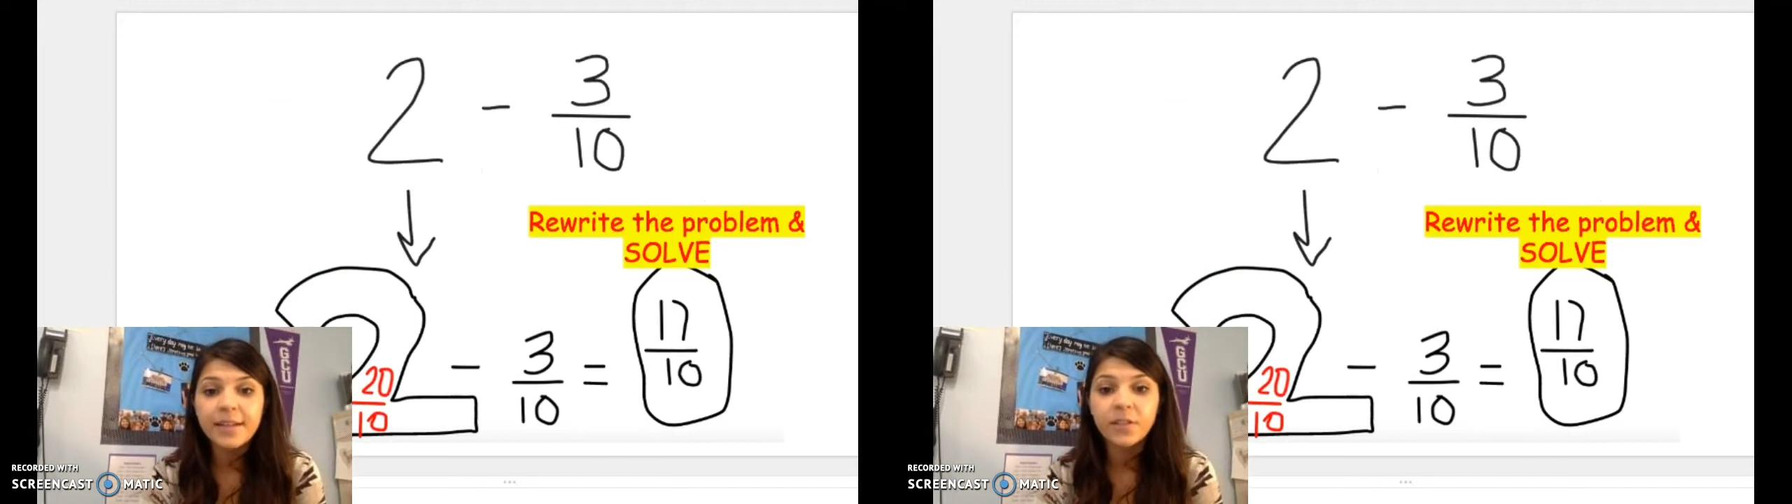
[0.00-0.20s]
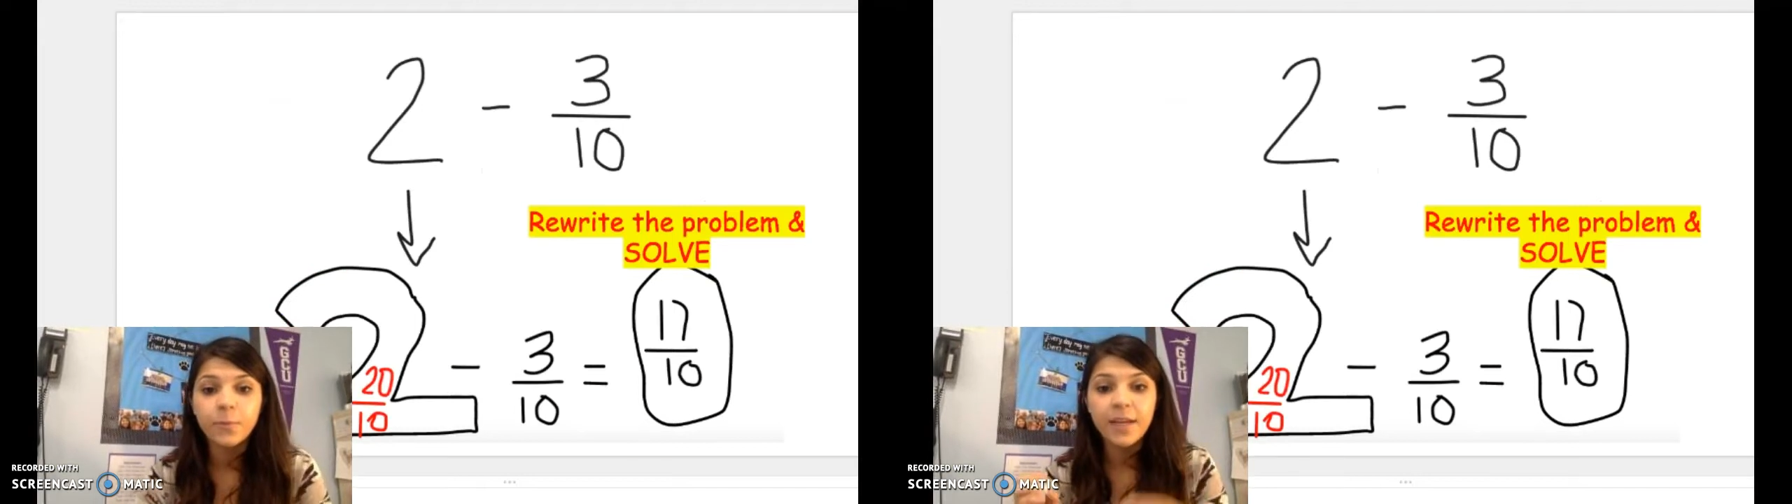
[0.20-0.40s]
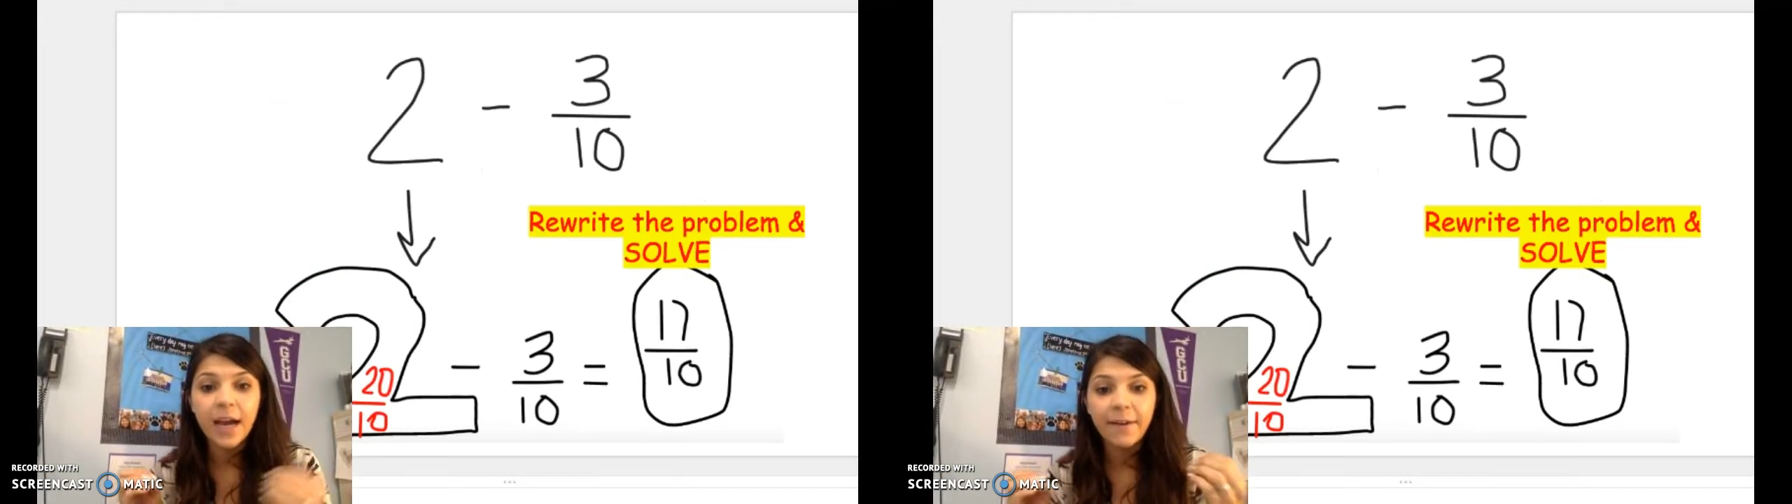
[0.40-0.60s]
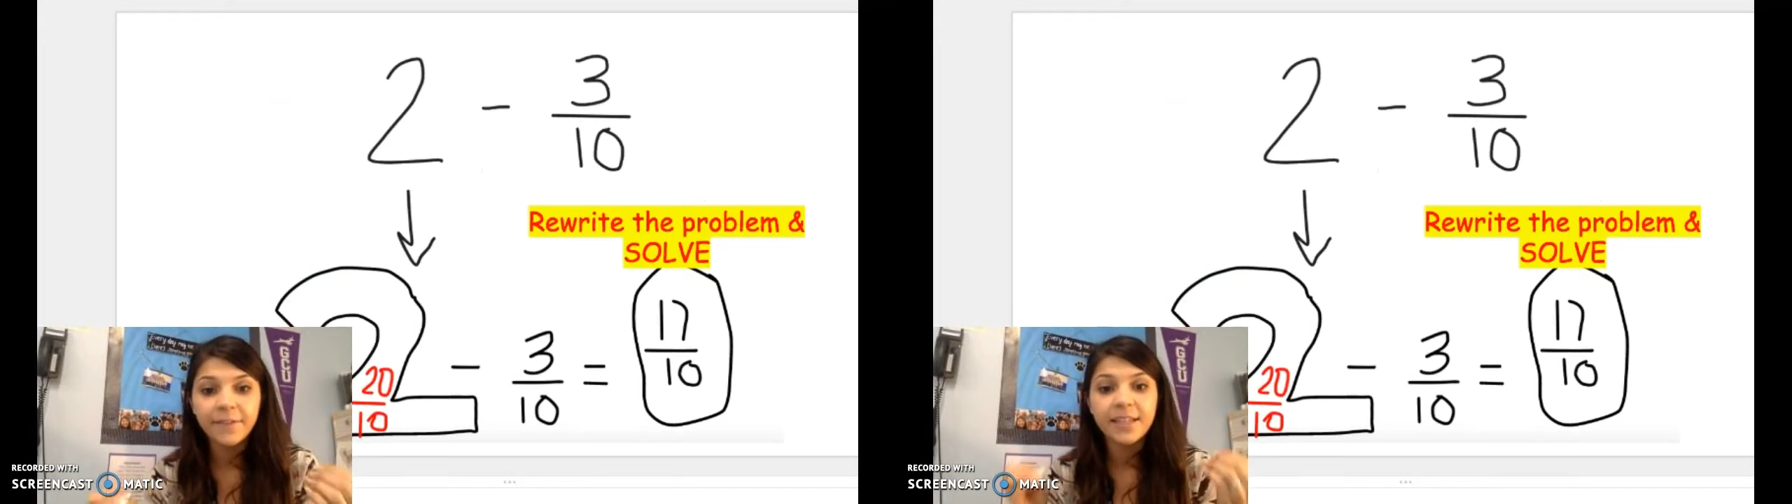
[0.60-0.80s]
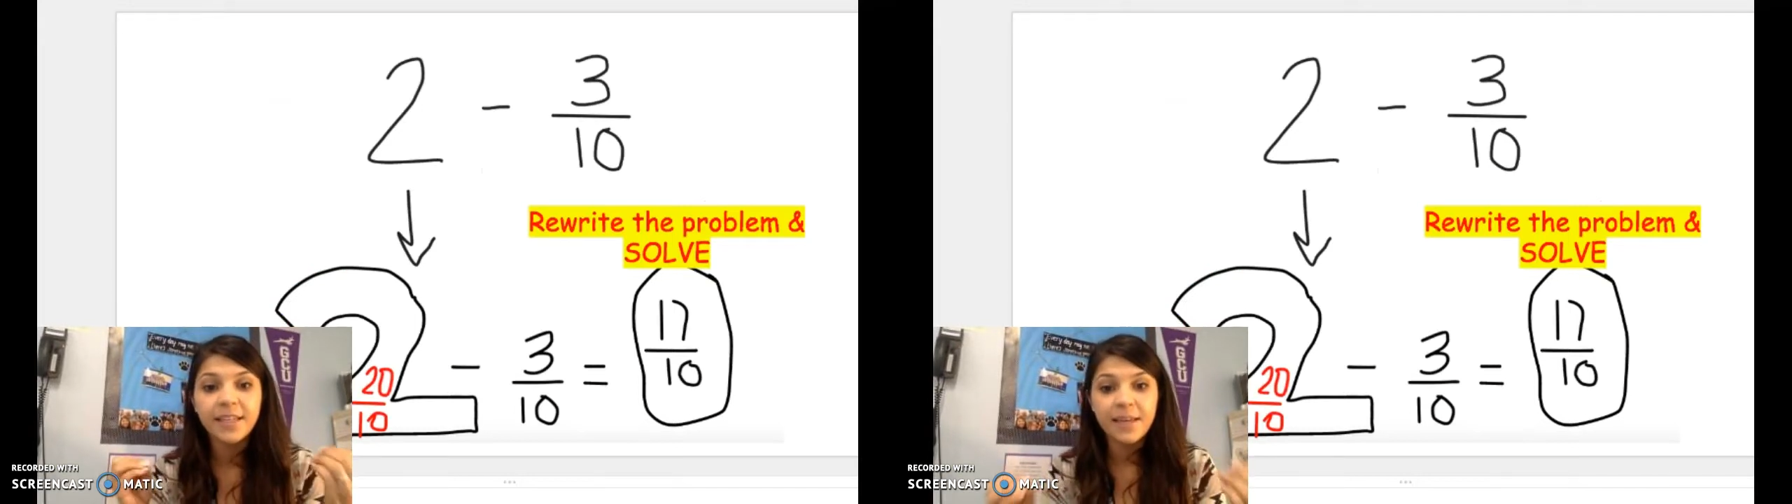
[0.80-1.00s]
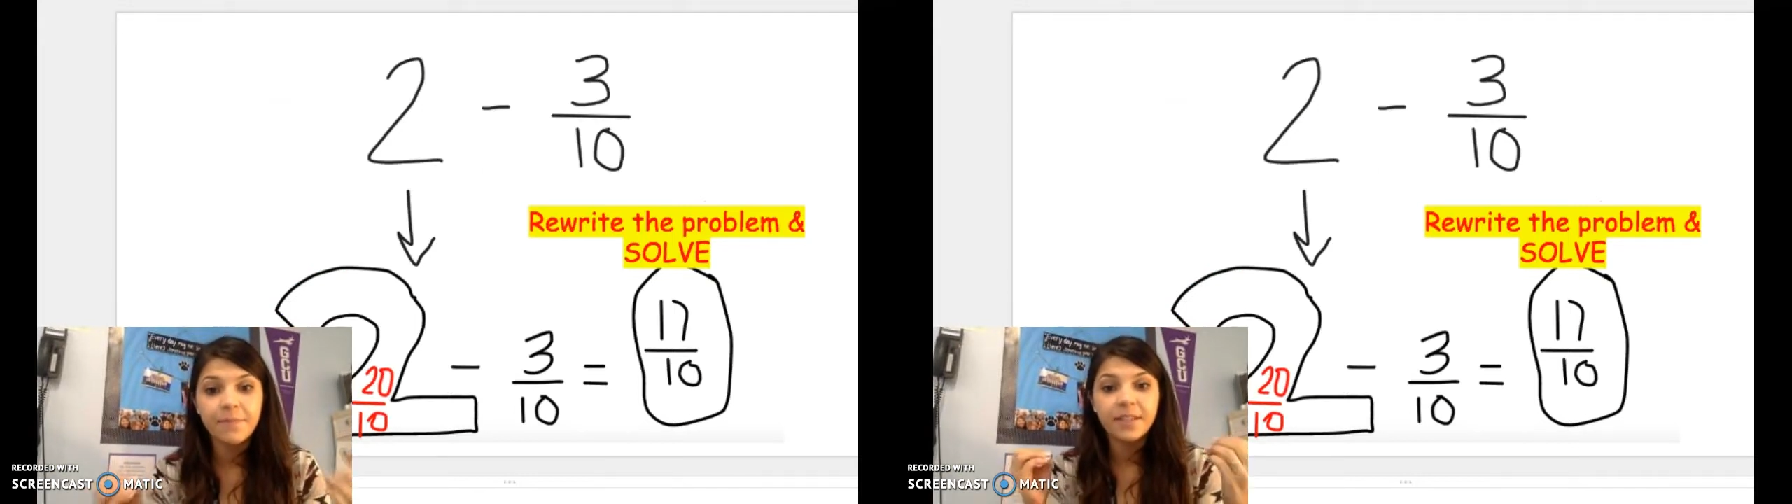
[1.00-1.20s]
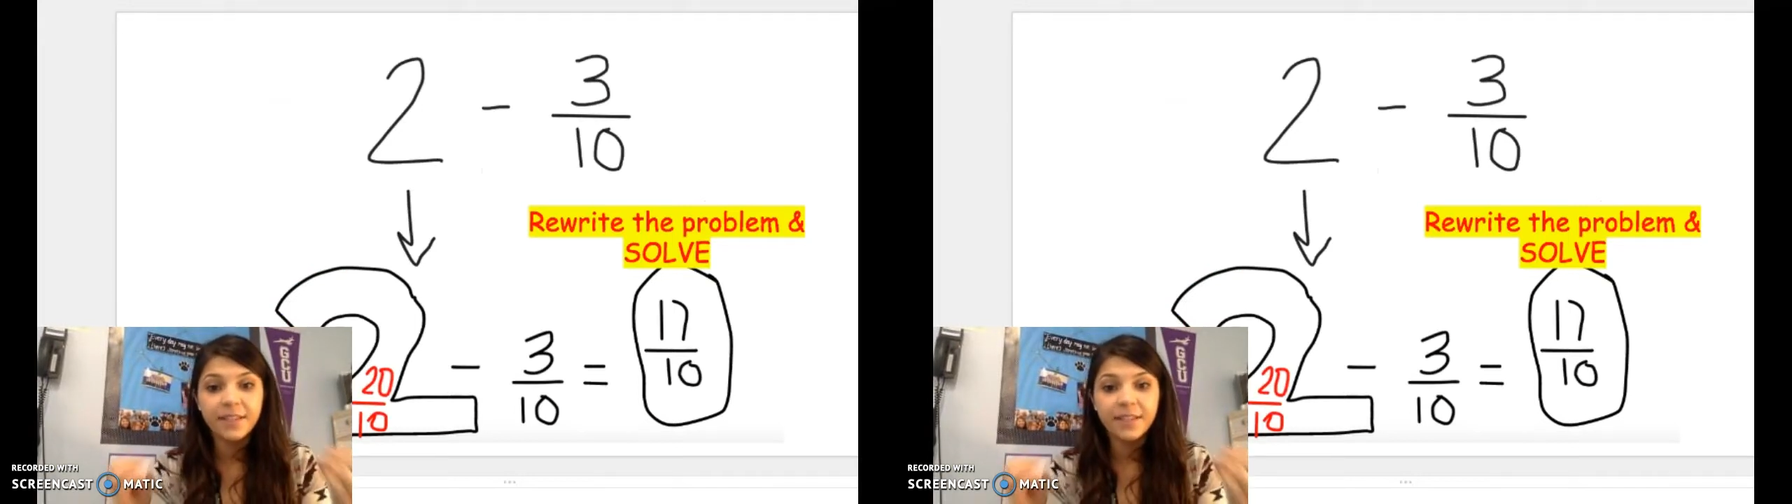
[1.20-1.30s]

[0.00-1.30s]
is we have to keep the